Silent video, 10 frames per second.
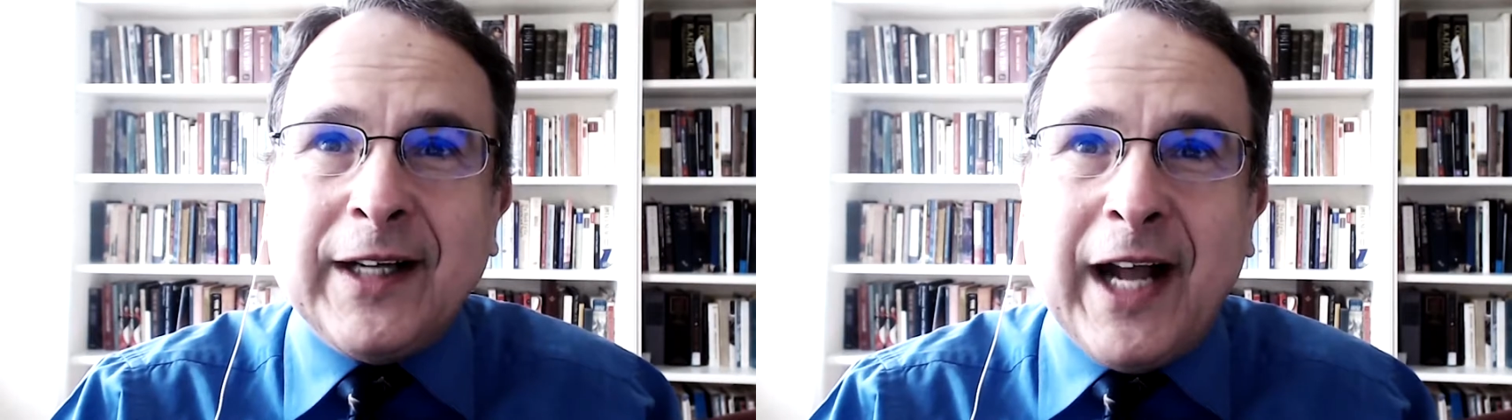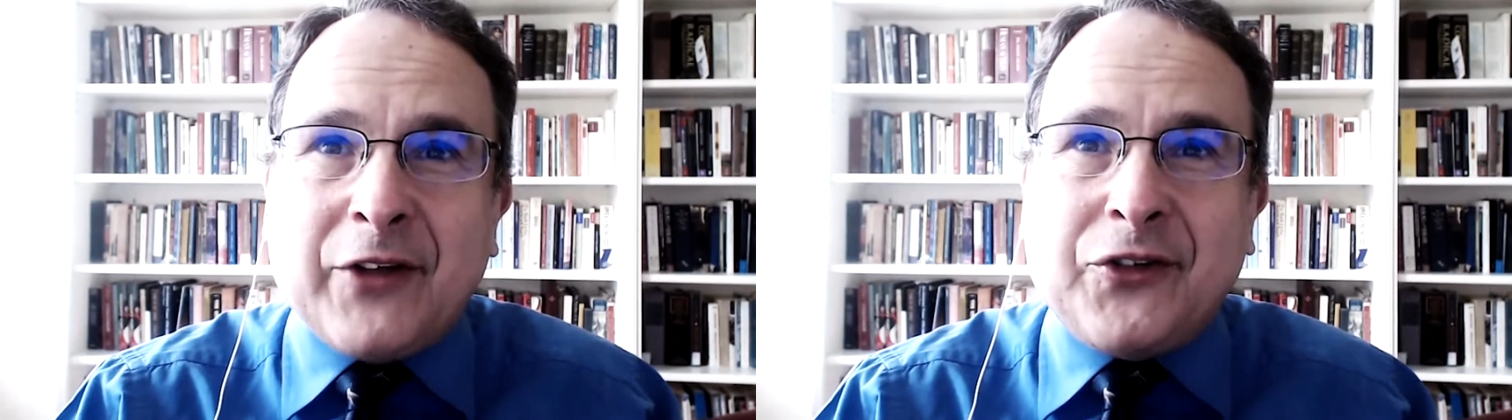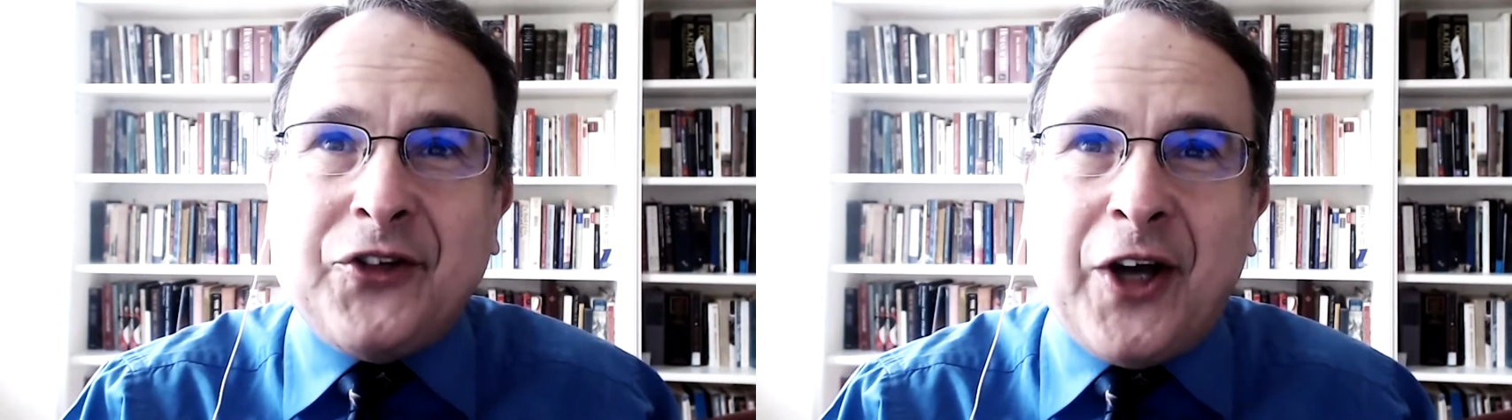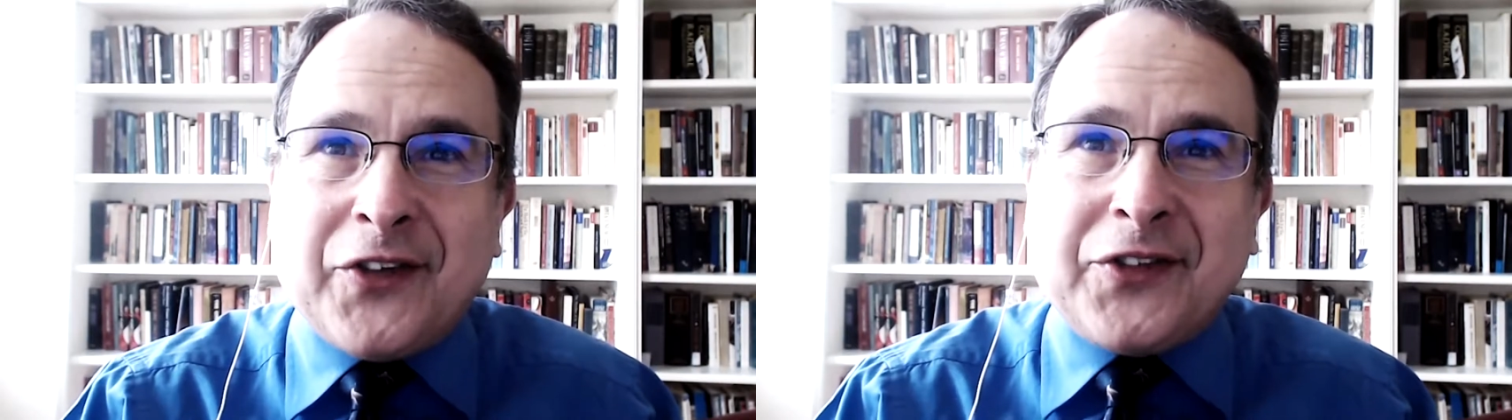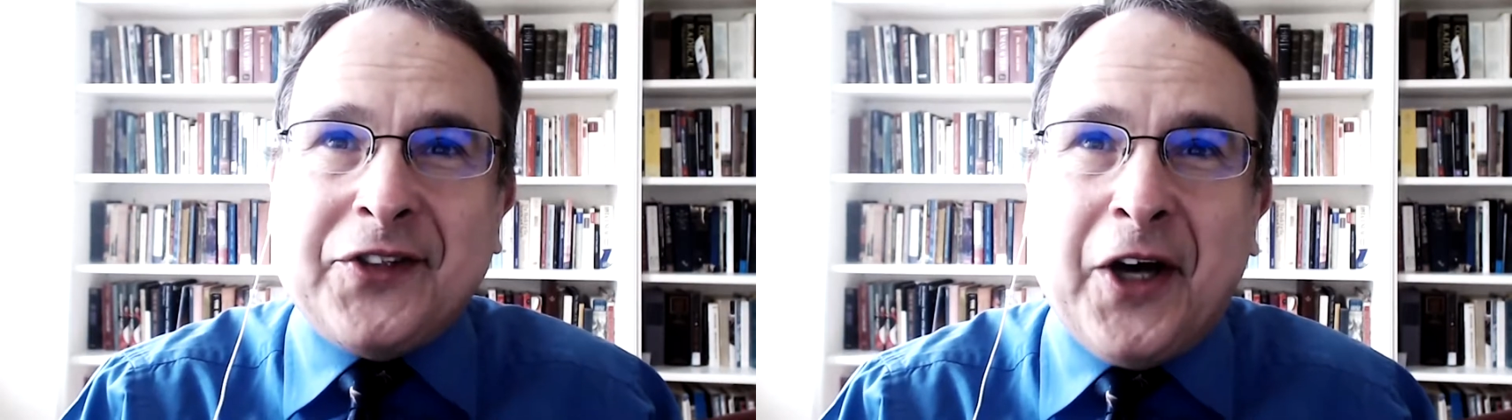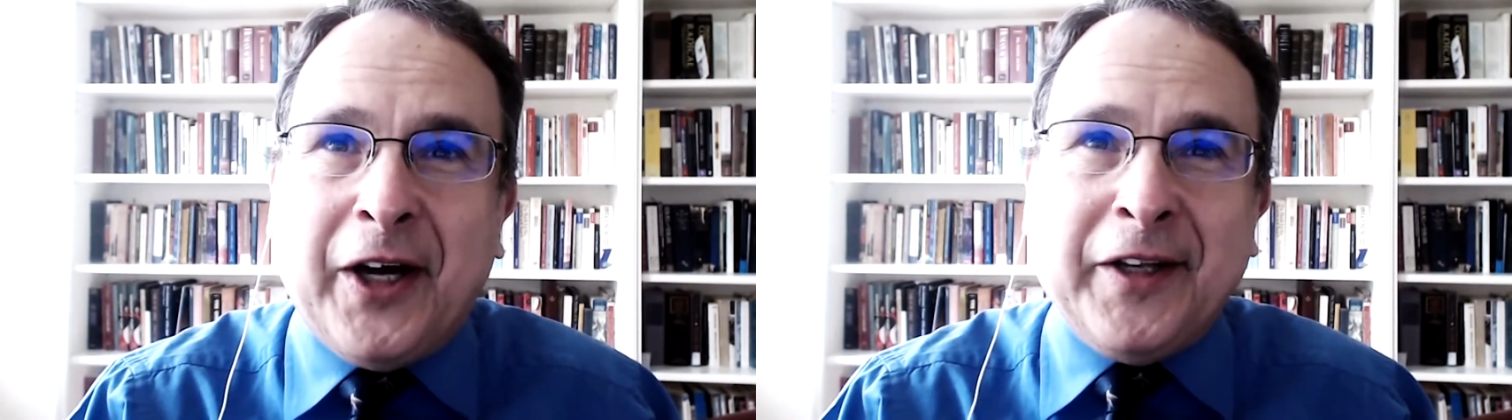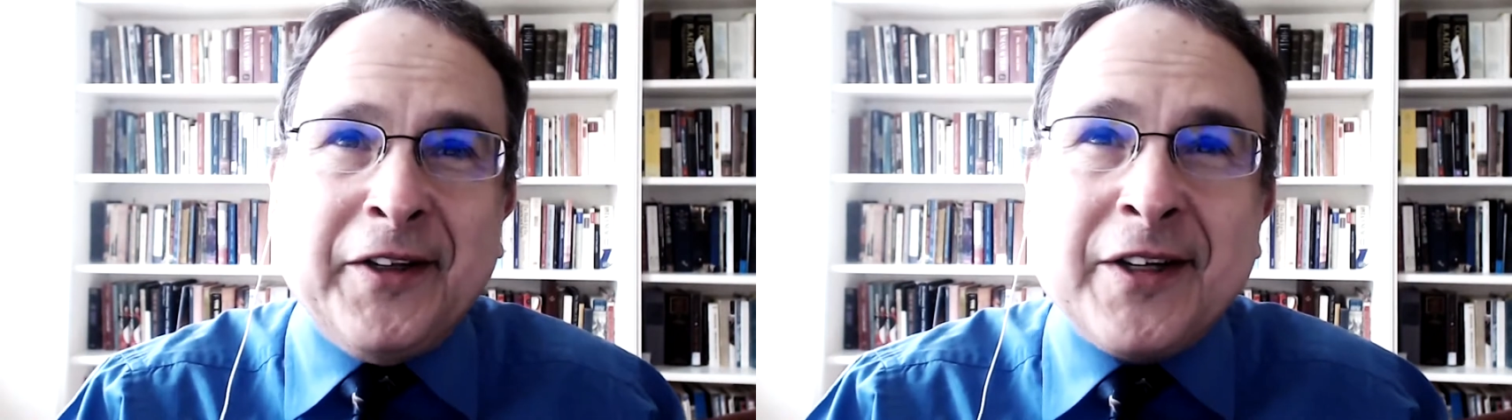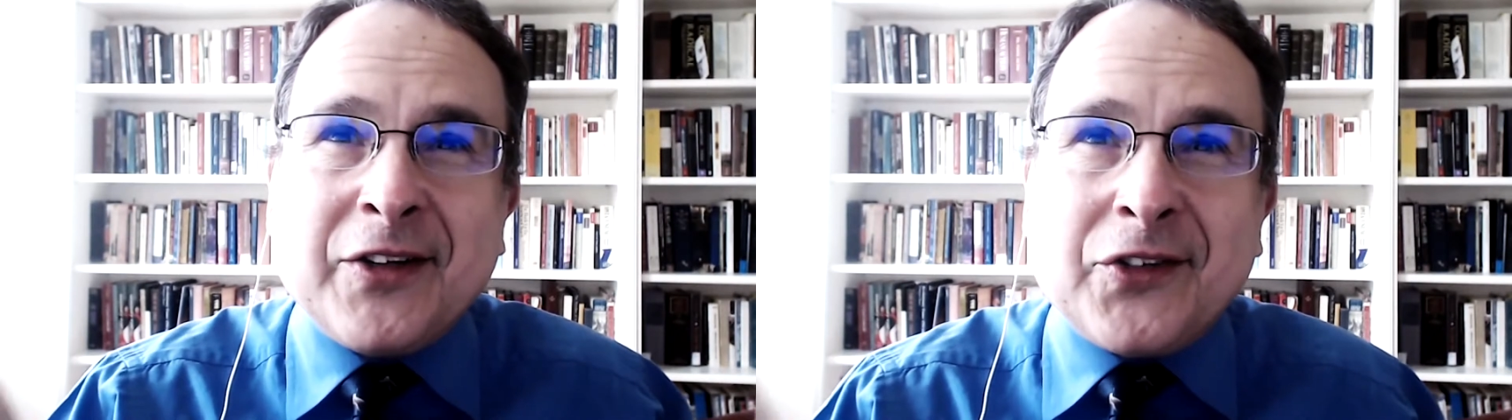has just done.
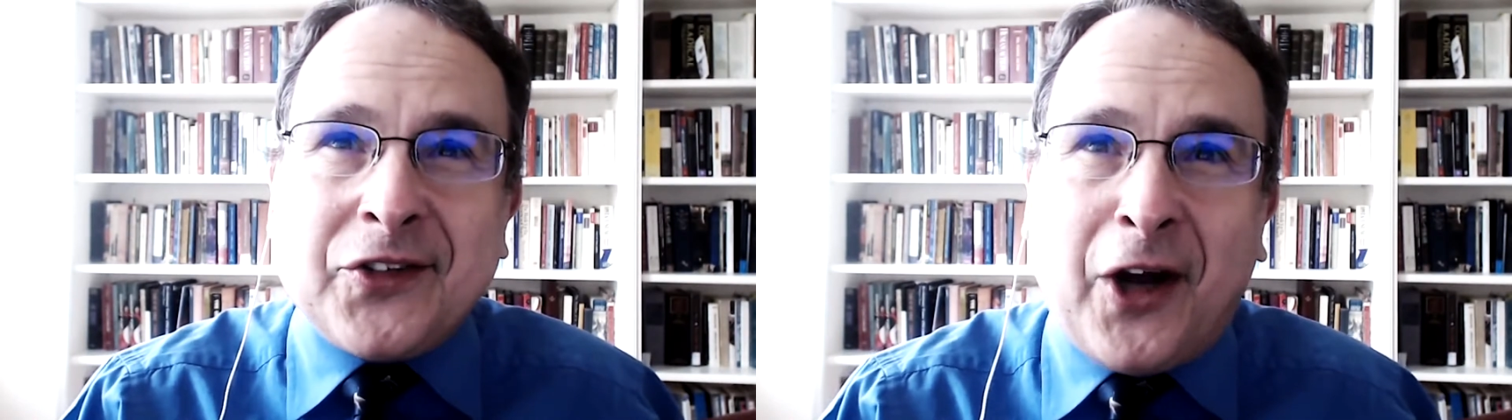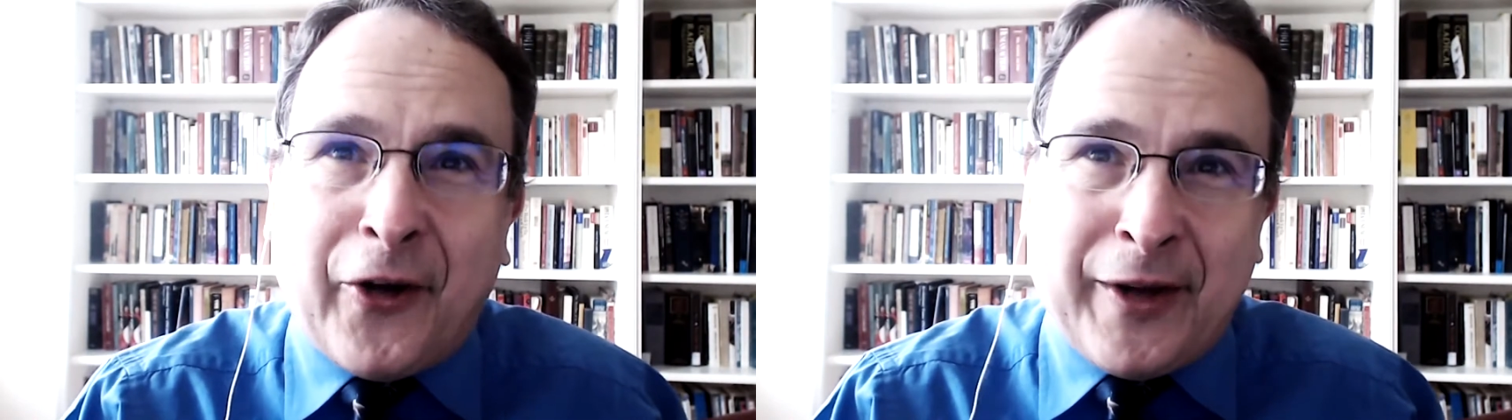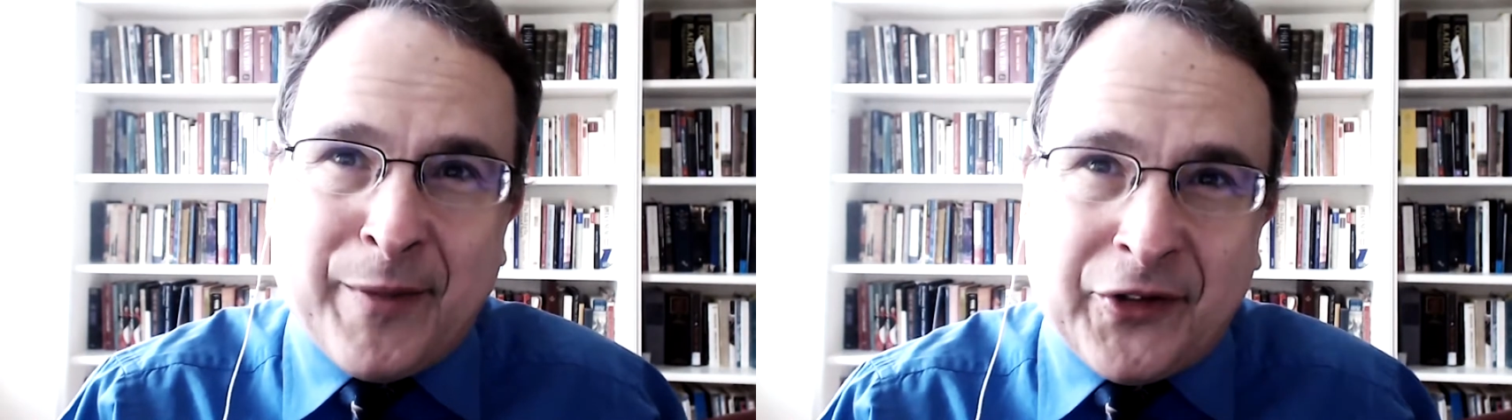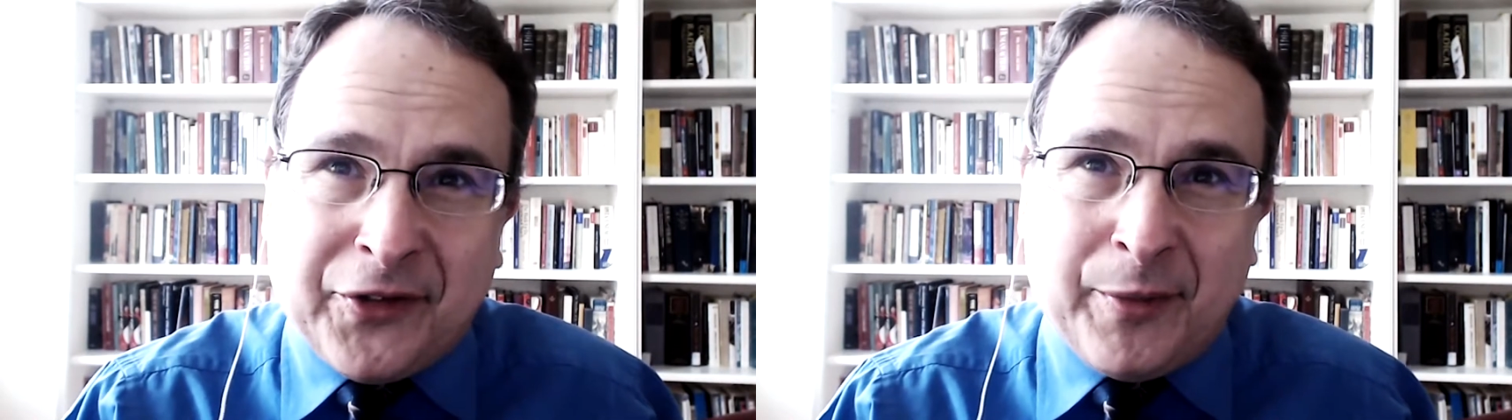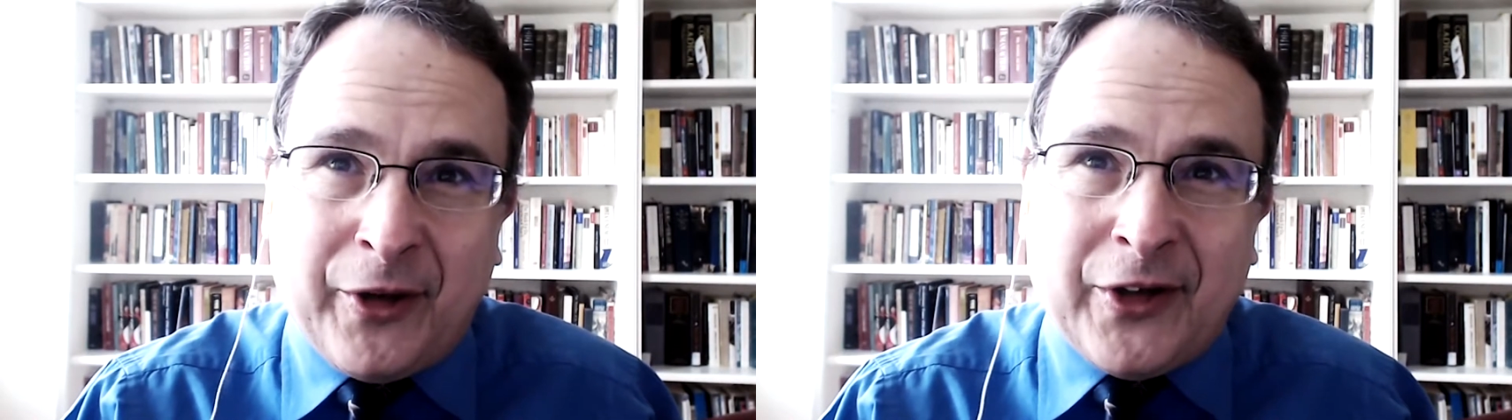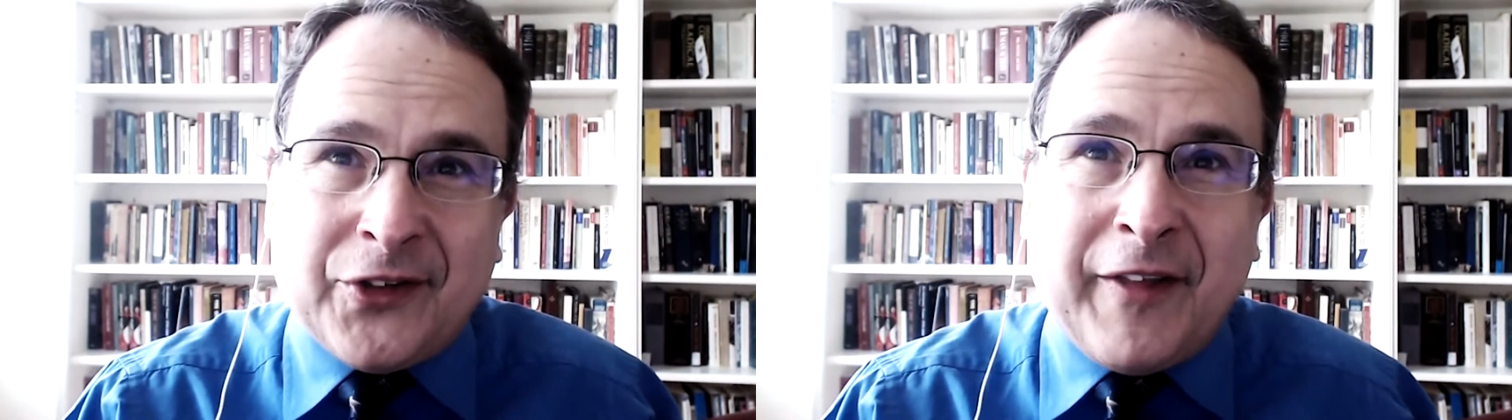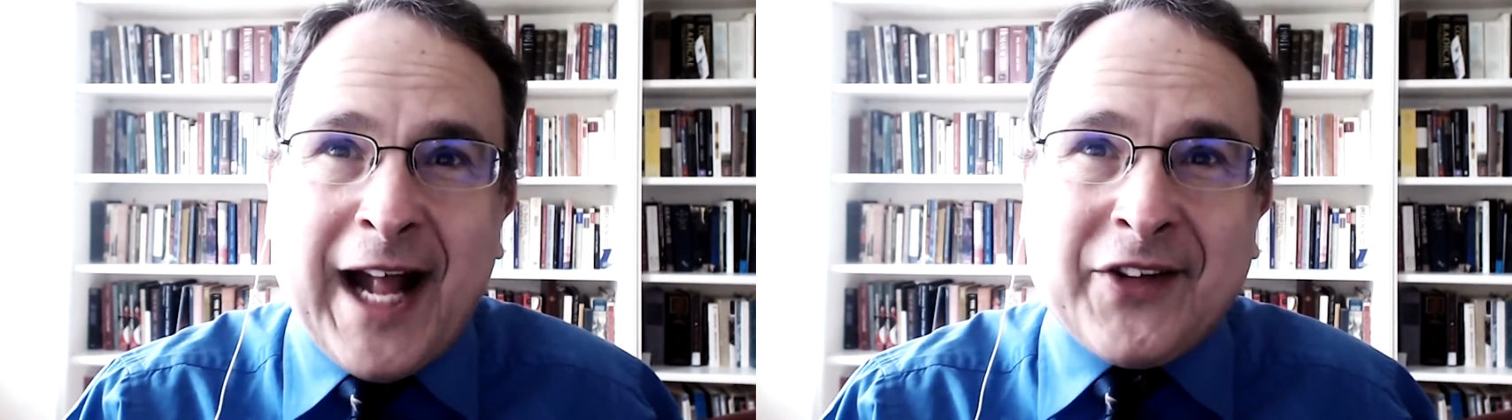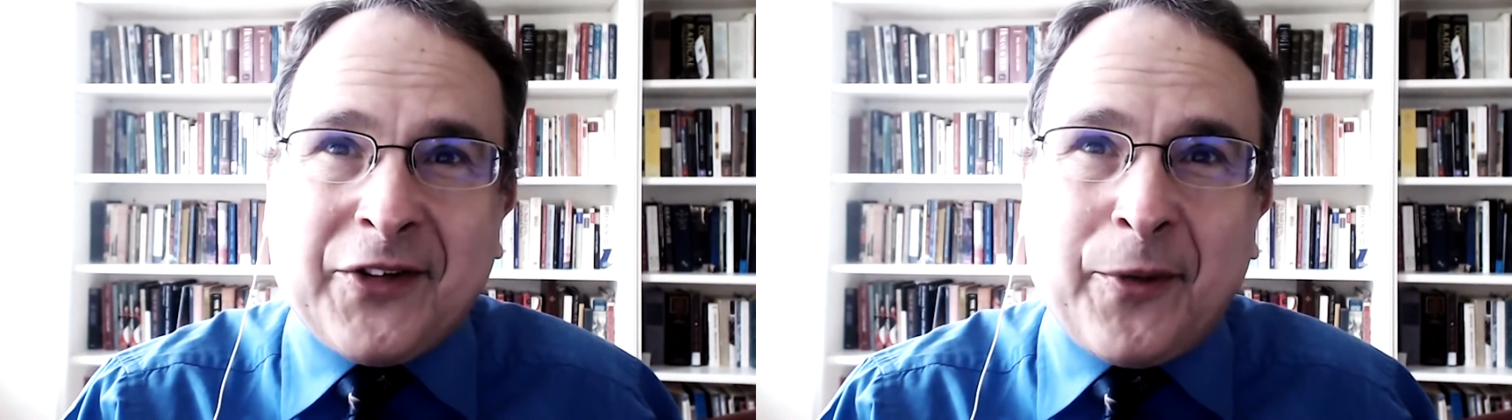Sorry, Mr. Miras. That's the